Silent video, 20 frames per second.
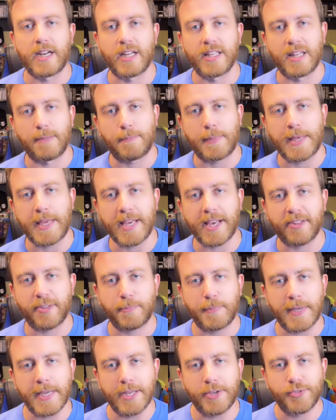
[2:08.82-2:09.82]
on the
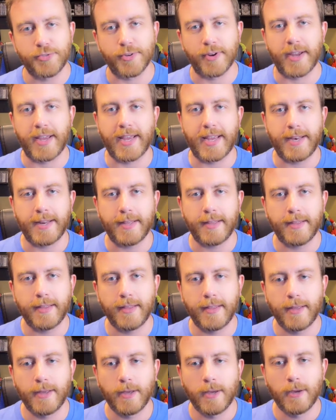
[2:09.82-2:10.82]
PSP train,
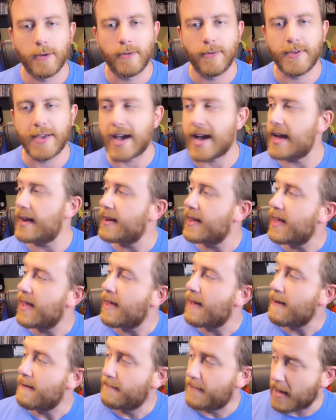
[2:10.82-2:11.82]
we've got
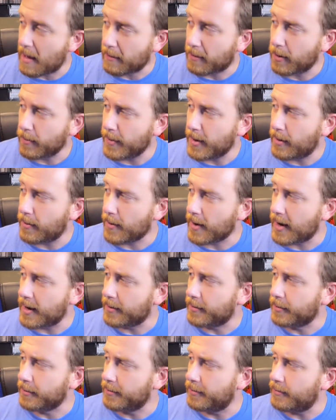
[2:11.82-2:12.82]
Valkyrie
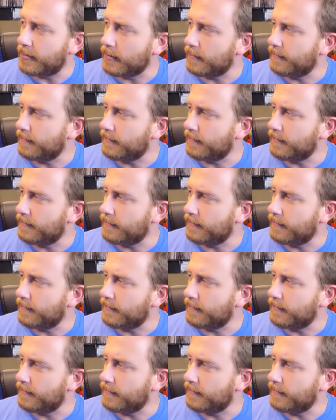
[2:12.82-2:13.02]
Chronicles,